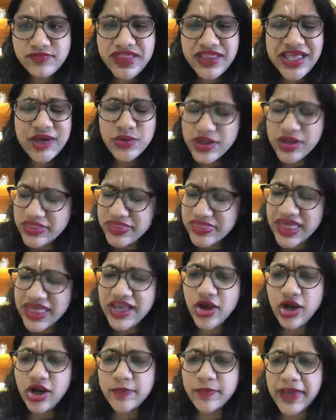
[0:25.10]
I want to
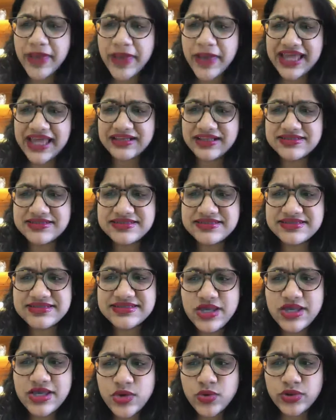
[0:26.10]
thank our panelists
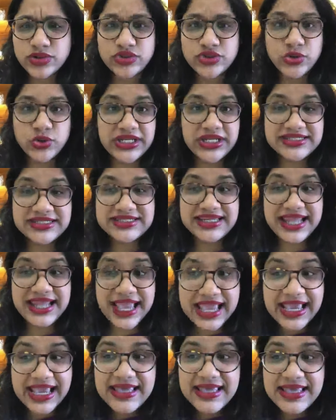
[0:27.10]
for joining
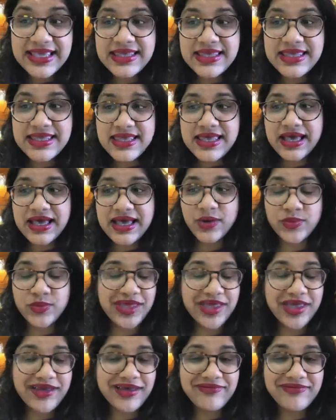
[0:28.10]
today. We
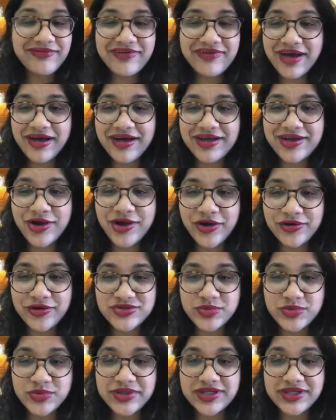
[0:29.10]
have
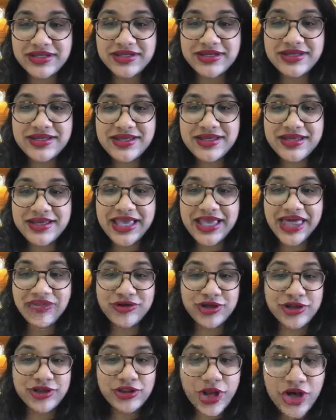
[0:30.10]
Congresswoman
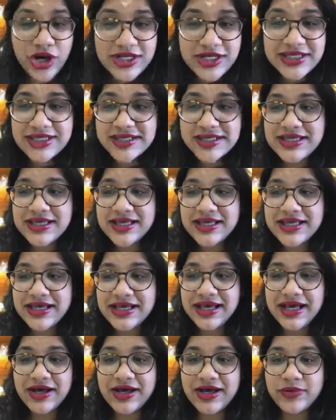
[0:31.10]
Katherine Clark.
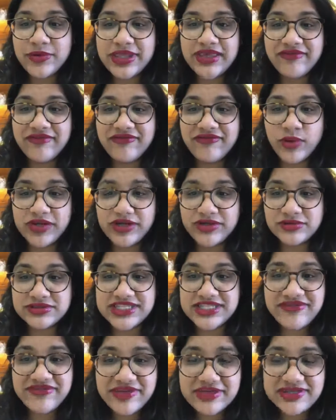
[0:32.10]
We have Wendell
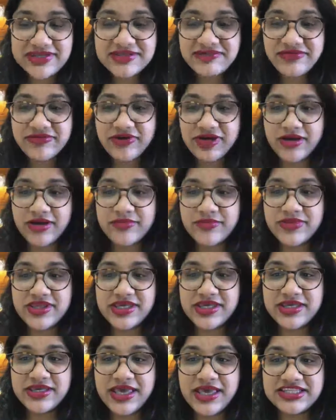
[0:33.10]
Davis from
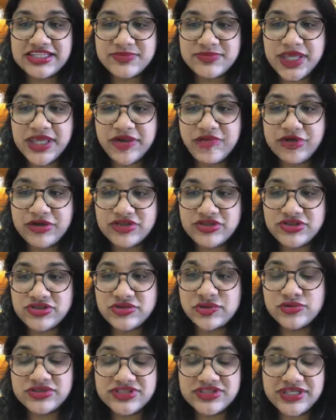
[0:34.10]
the SBA region,
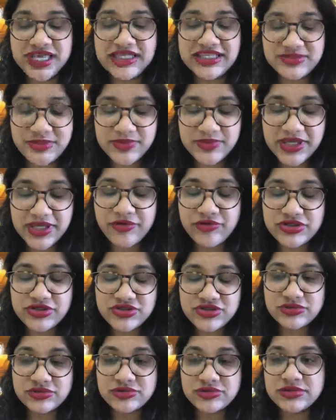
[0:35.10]
who's the SBA
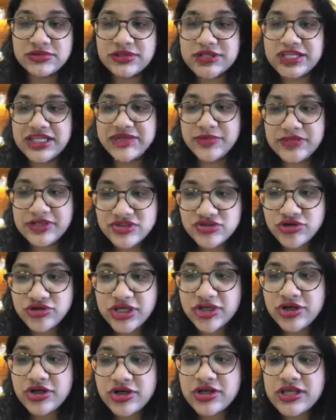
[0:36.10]
Regional
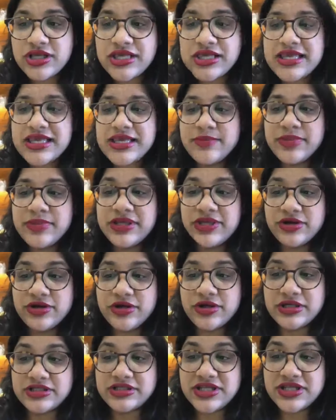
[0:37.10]
Administrator,
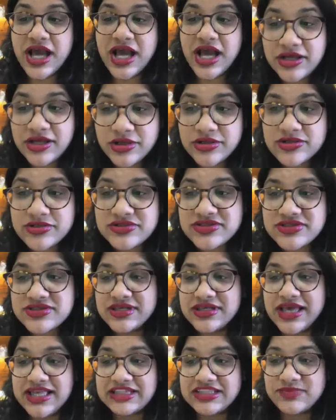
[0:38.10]
Peter Kontakos,
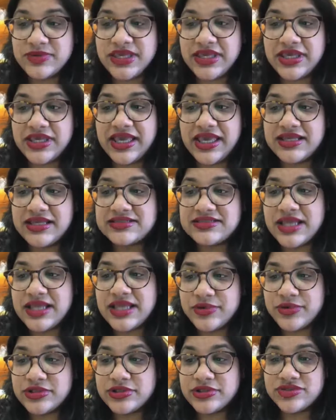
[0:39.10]
the SBA
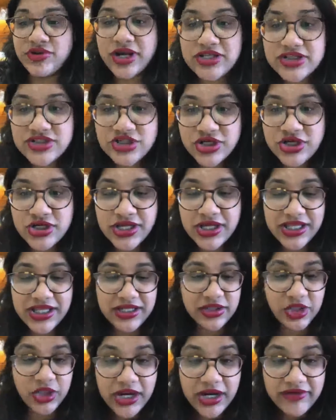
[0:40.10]
Deputy Director, and a
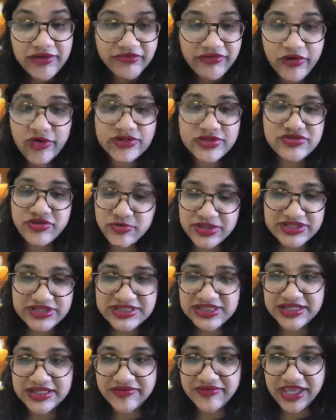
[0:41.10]
lot of folks from the
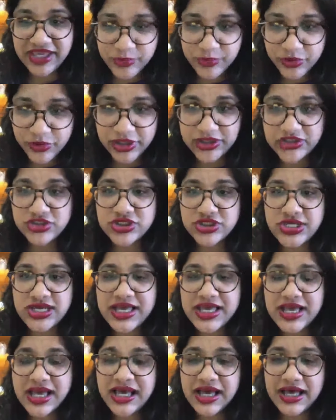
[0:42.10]
City of Cambridge
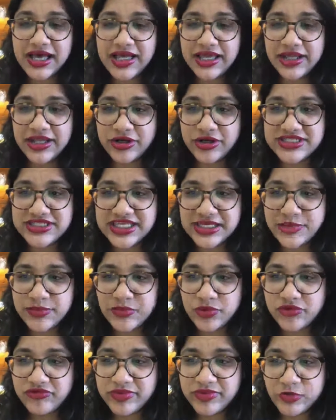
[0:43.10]
and our team
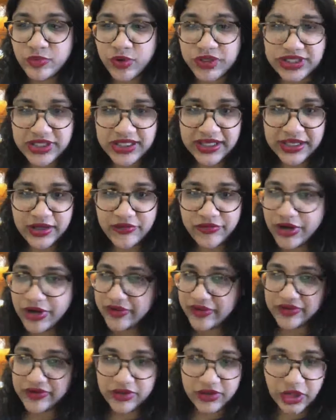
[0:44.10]
who've been working
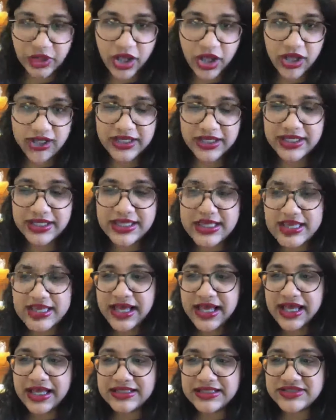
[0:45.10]
around the clock
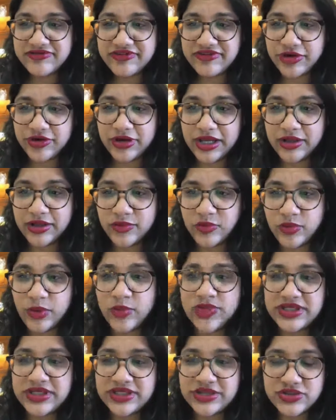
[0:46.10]
to figure out
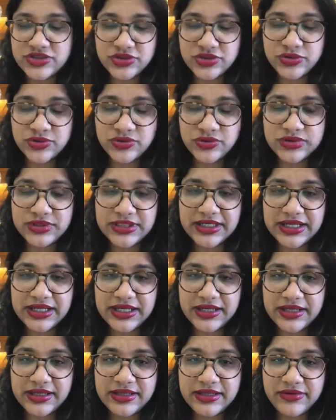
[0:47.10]
what we can do
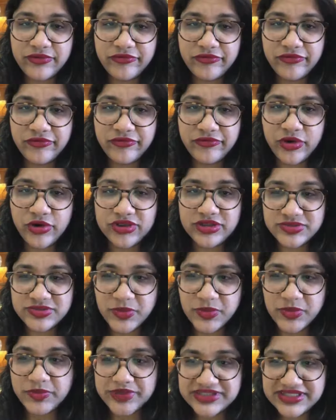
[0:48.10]
for our small
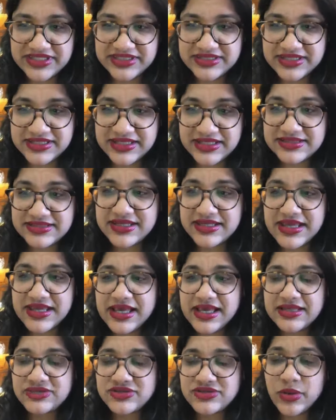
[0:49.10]
businesses.
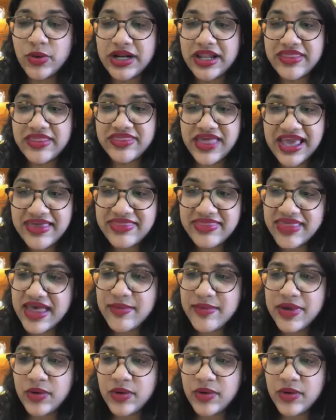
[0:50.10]
So I want to thank them.